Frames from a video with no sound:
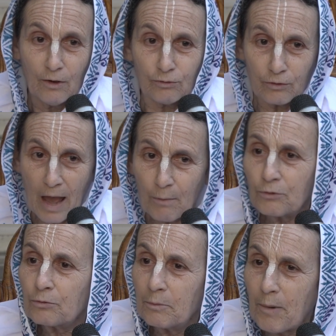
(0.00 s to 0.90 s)
So that
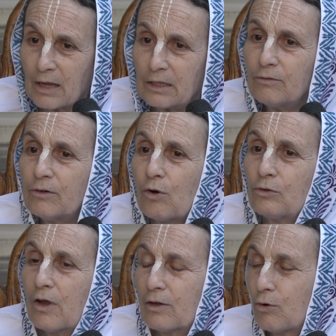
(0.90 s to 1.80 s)
was what Bhakti
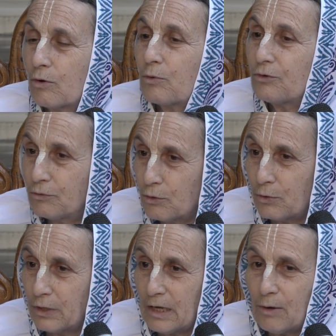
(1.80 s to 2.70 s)
Vinod Thakur was doing.